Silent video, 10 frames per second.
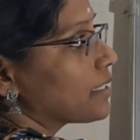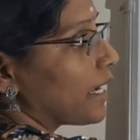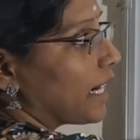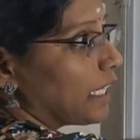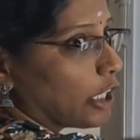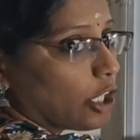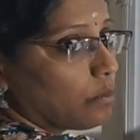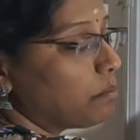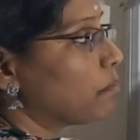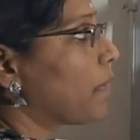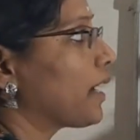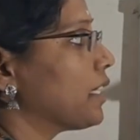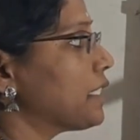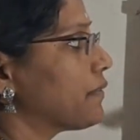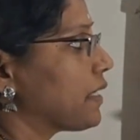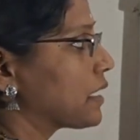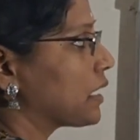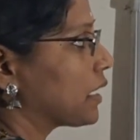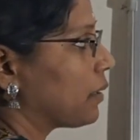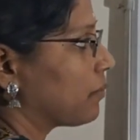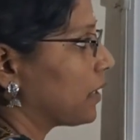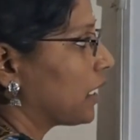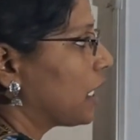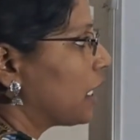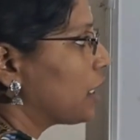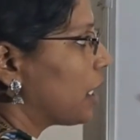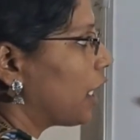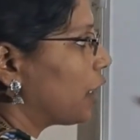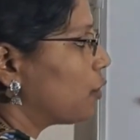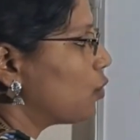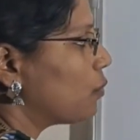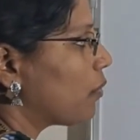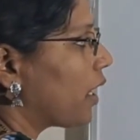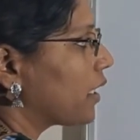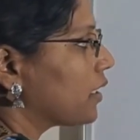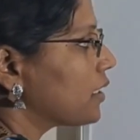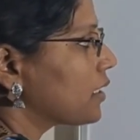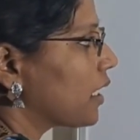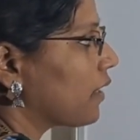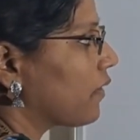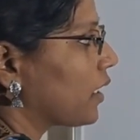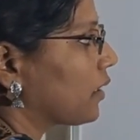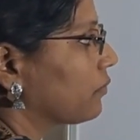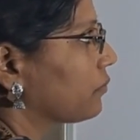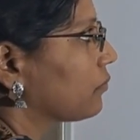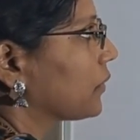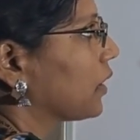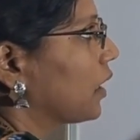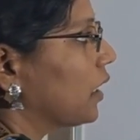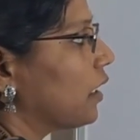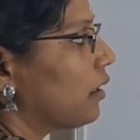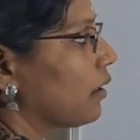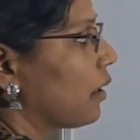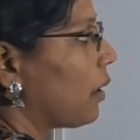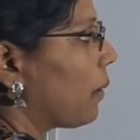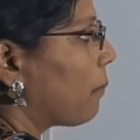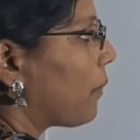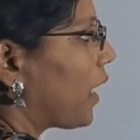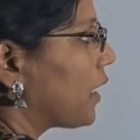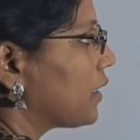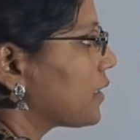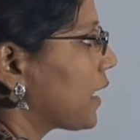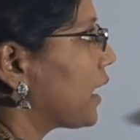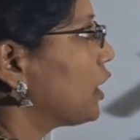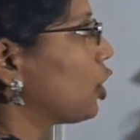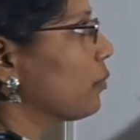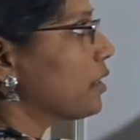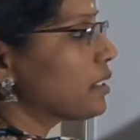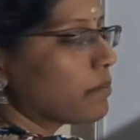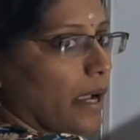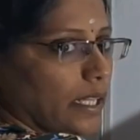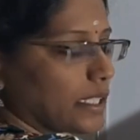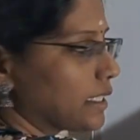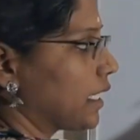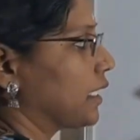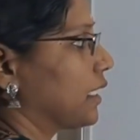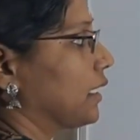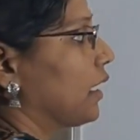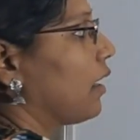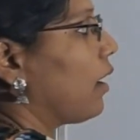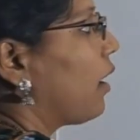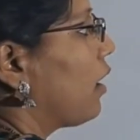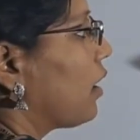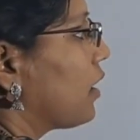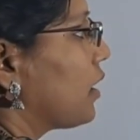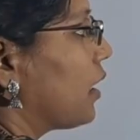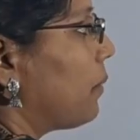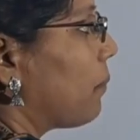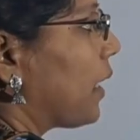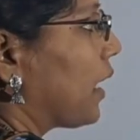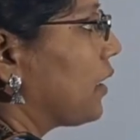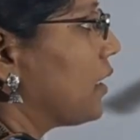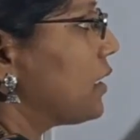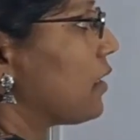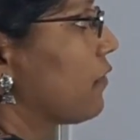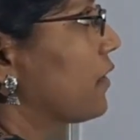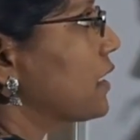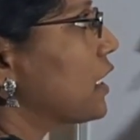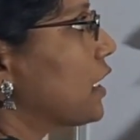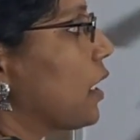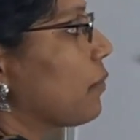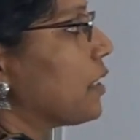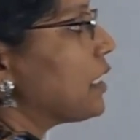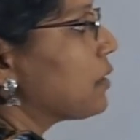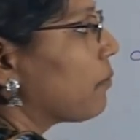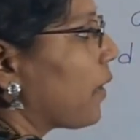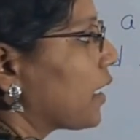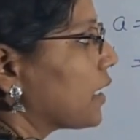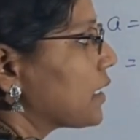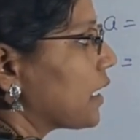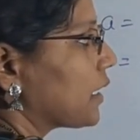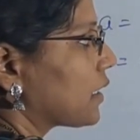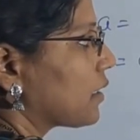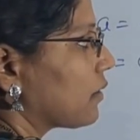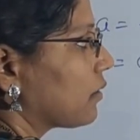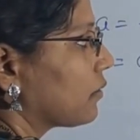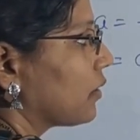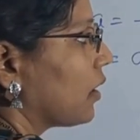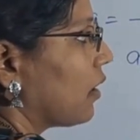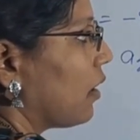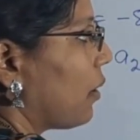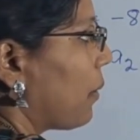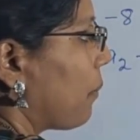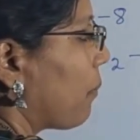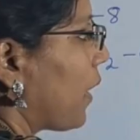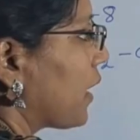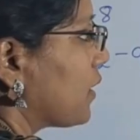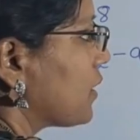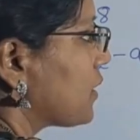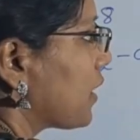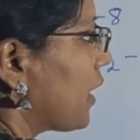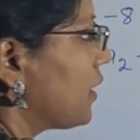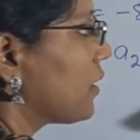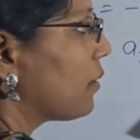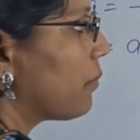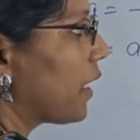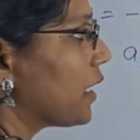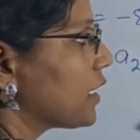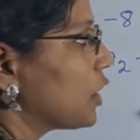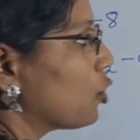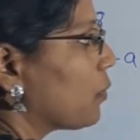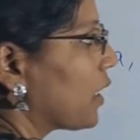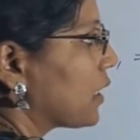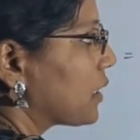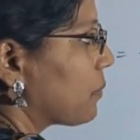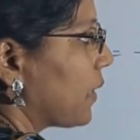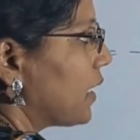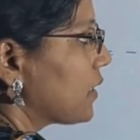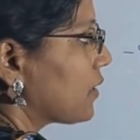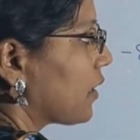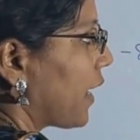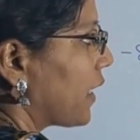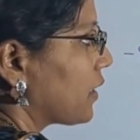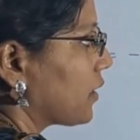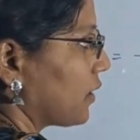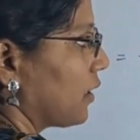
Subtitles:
second term minus first term. A2 minus A1. Here second term is minus 8. Here minus, first term is minus 8. Minus 8, minus into minus plus 8.